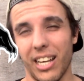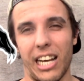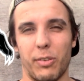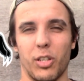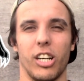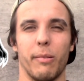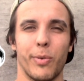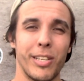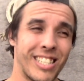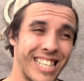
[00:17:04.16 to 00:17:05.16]
at half-time,
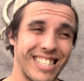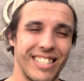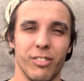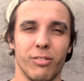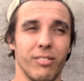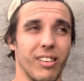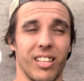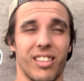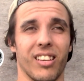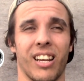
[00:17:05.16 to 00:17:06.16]
26-0
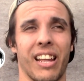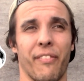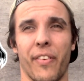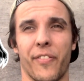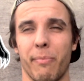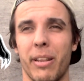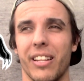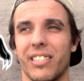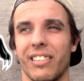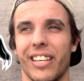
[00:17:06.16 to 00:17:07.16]
I think in 50
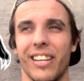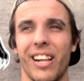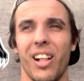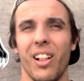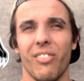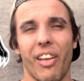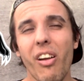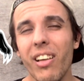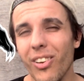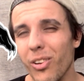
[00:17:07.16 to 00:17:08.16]
minutes, and then they
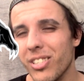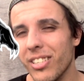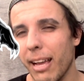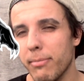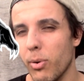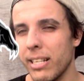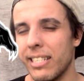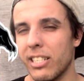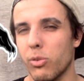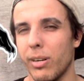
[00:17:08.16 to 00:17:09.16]
only lost the game
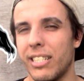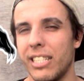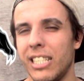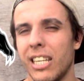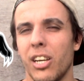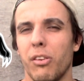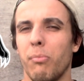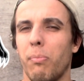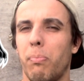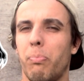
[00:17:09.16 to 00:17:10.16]
26-20.
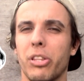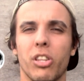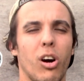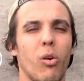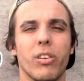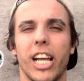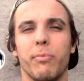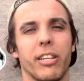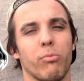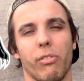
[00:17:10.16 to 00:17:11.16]
But the whole game
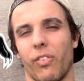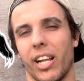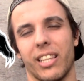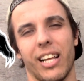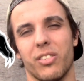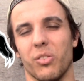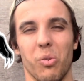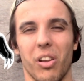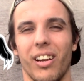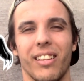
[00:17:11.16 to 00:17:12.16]
didn't reflect that
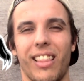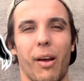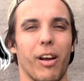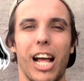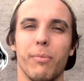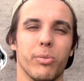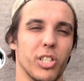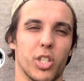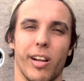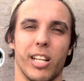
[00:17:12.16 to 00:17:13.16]
scoreline. They were
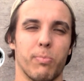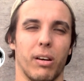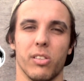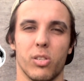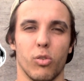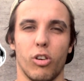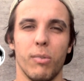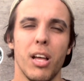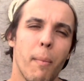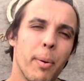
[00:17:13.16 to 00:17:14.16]
absolutely trounced by the
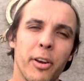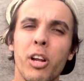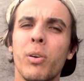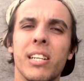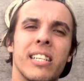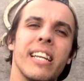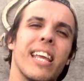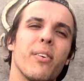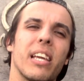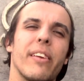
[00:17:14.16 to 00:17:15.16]
Storm. But I don't want to sit
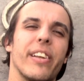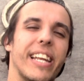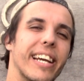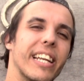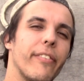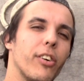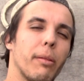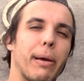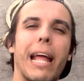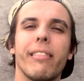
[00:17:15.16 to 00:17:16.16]
here and give a negative on
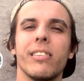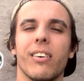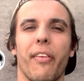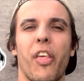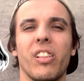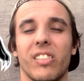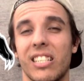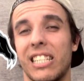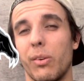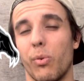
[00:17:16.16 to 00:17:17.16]
the Panthers. I think that
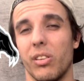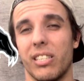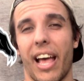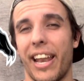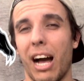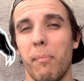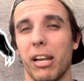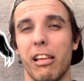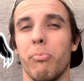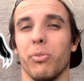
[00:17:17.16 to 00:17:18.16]
this year was an
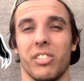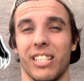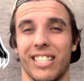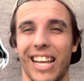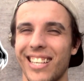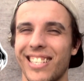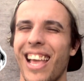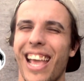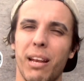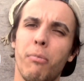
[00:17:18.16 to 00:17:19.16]
unbelievable success.
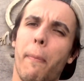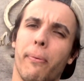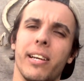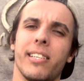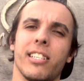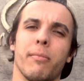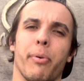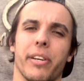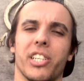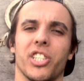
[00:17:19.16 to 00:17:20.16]
In my preseason
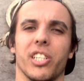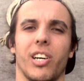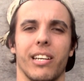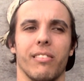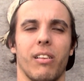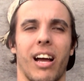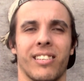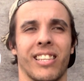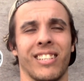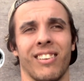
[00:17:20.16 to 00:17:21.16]
prediction, I
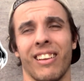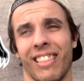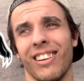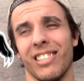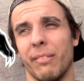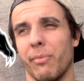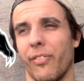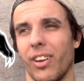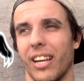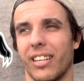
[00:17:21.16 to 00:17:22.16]
think I tipped them
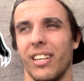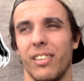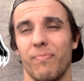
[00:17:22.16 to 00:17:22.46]
for like